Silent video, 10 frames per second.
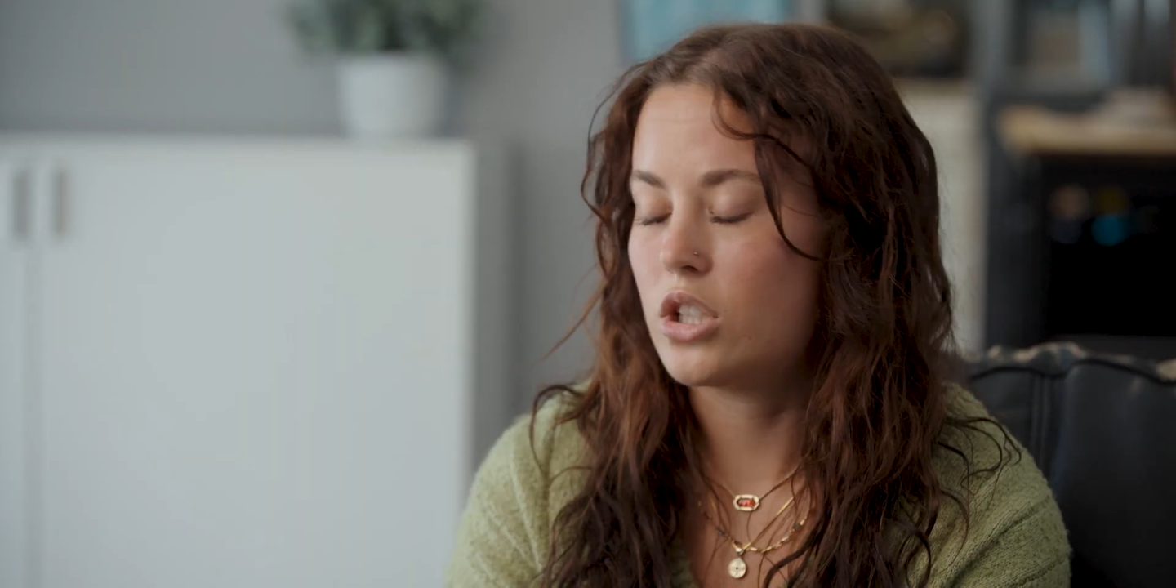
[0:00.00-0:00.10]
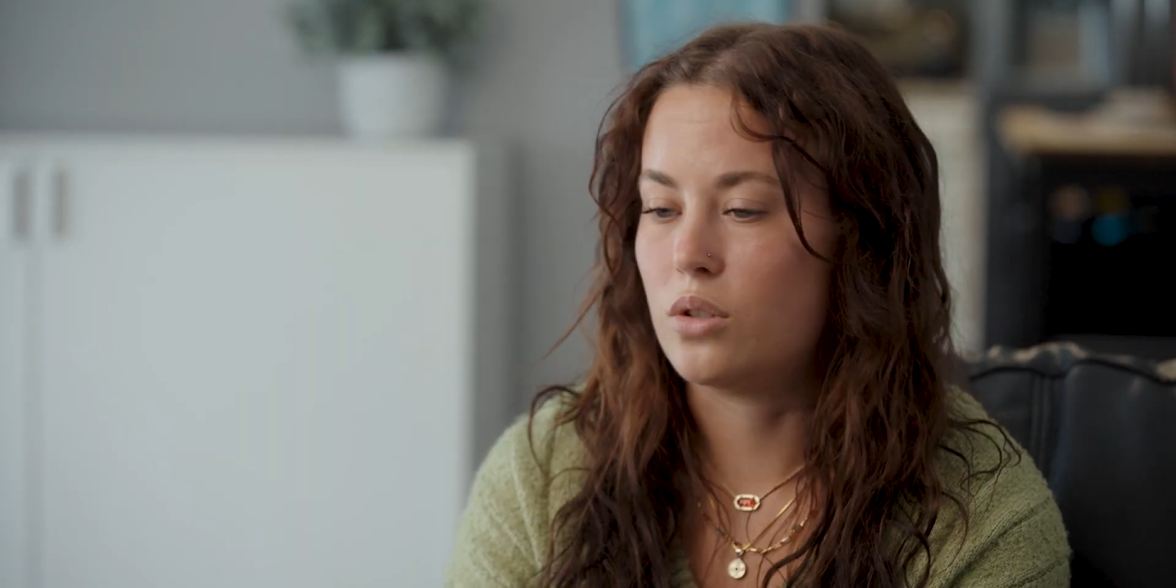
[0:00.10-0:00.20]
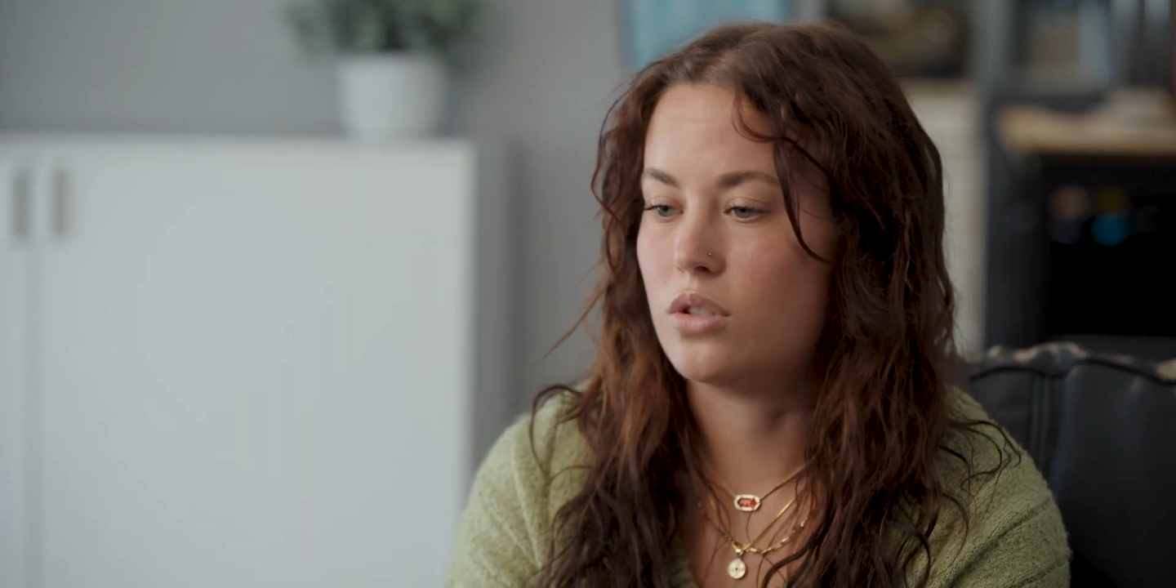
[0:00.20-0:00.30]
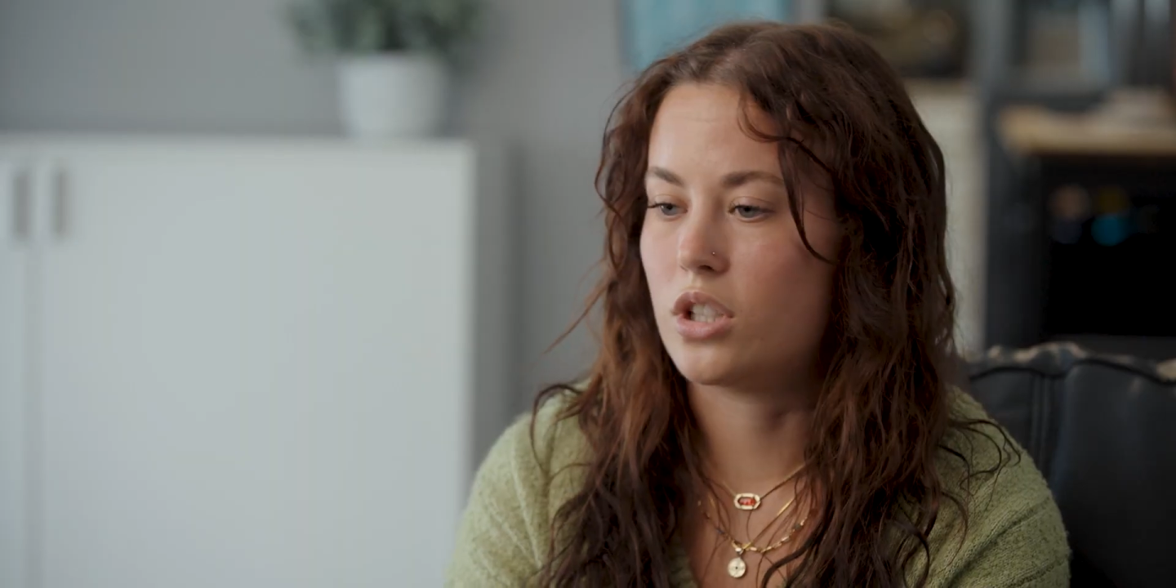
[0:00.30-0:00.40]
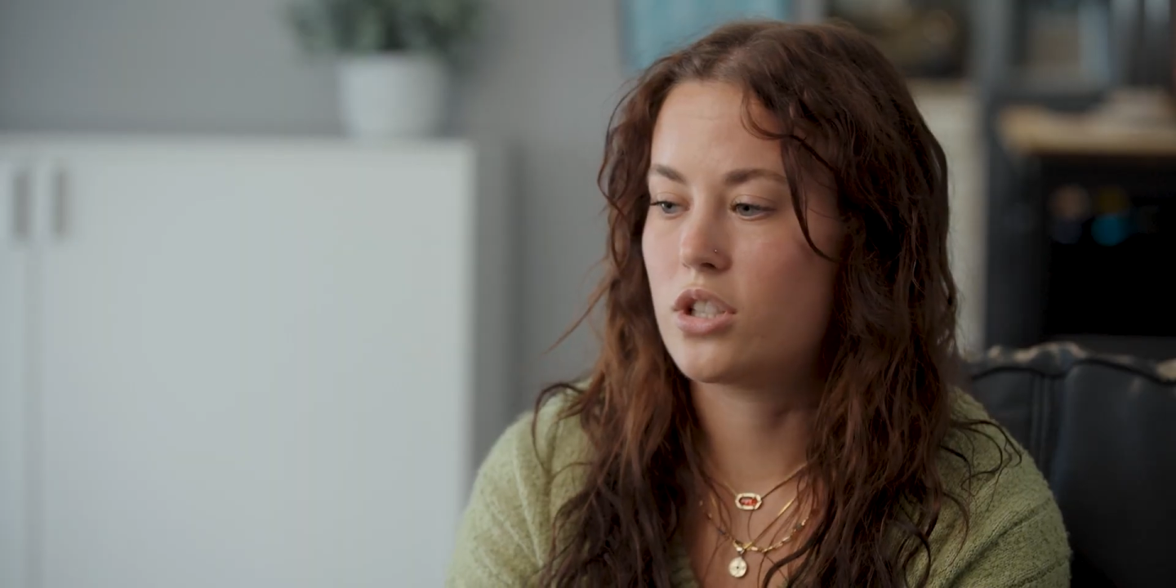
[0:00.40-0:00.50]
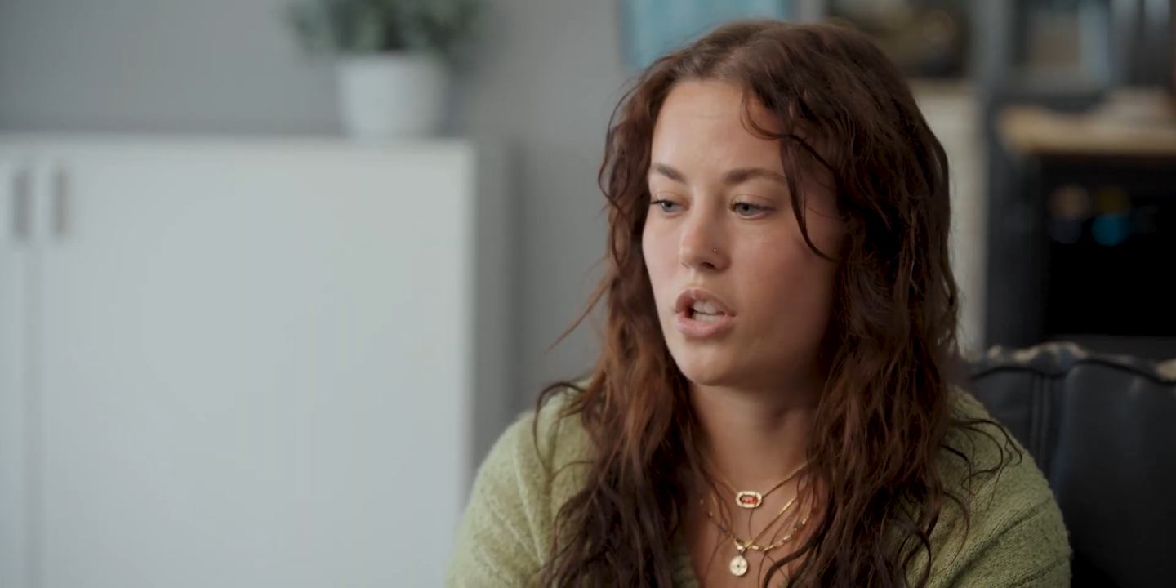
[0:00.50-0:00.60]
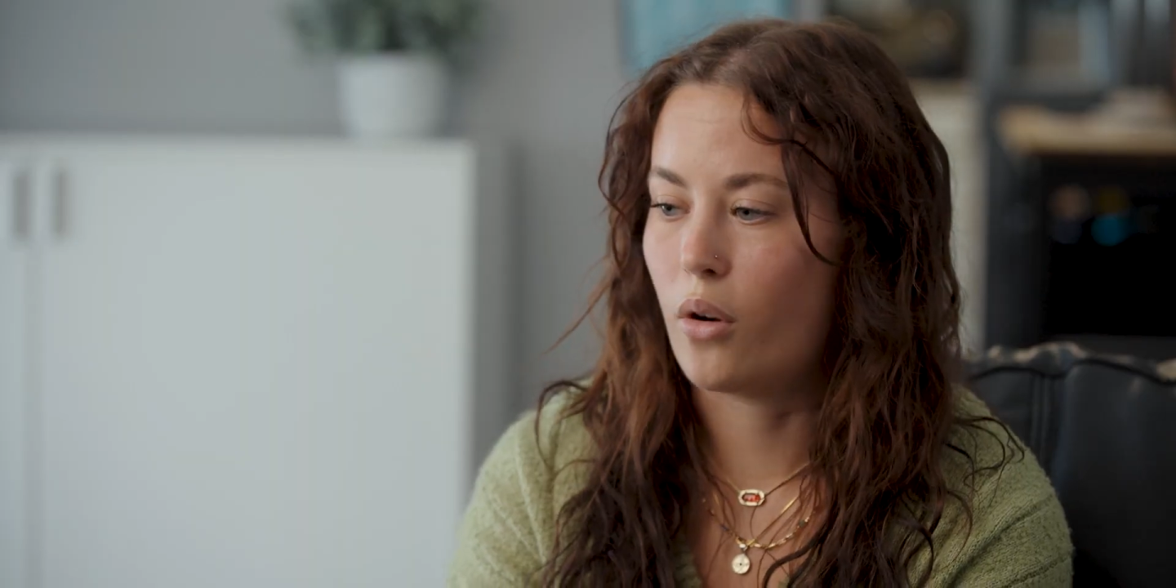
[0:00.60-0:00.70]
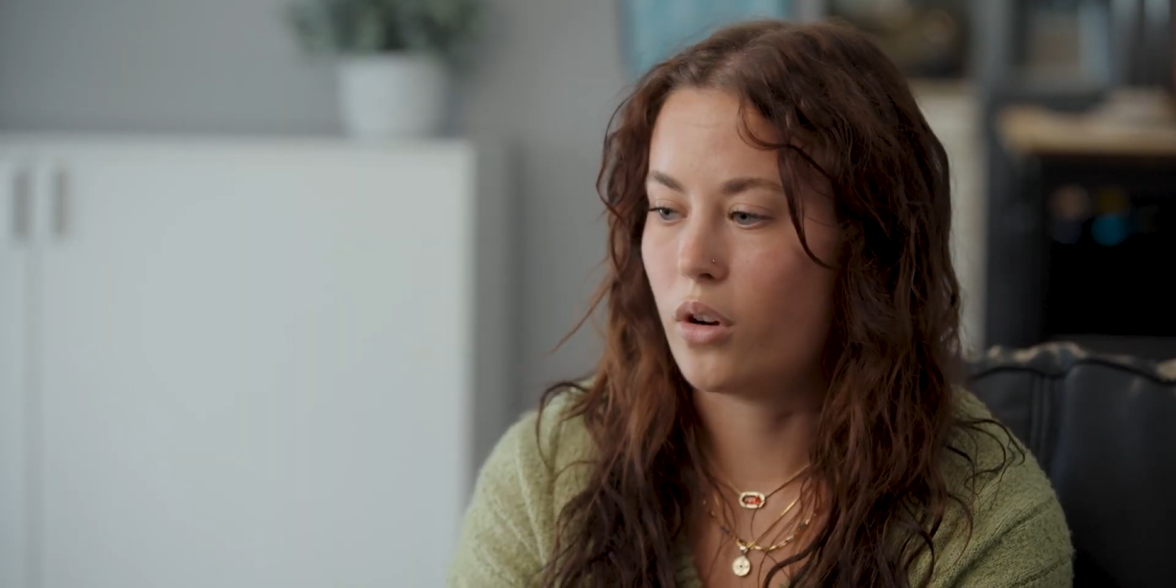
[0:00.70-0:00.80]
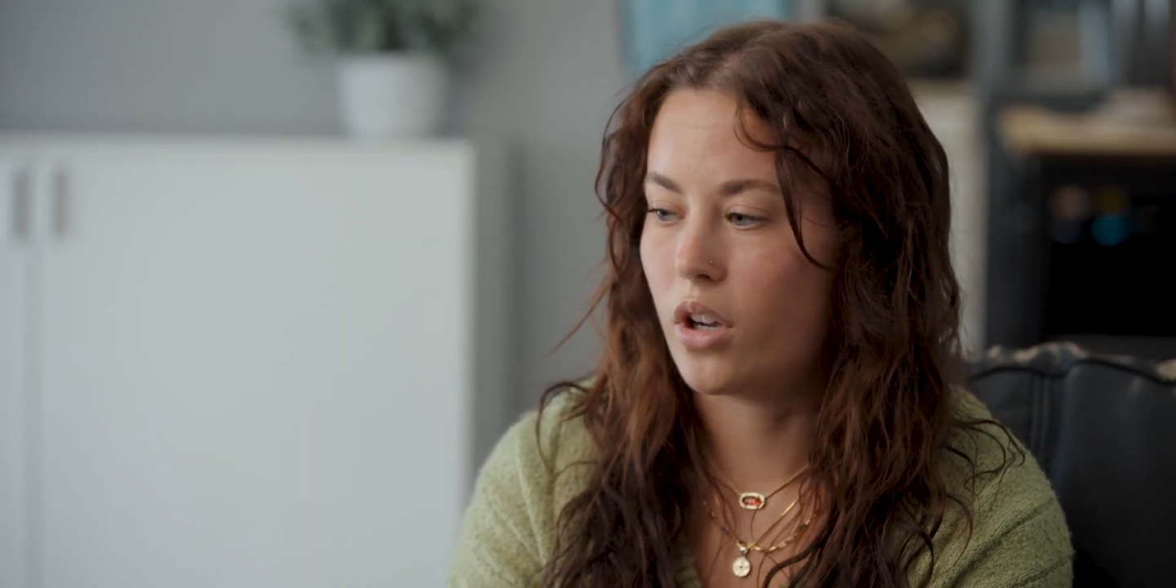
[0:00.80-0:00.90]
She was just so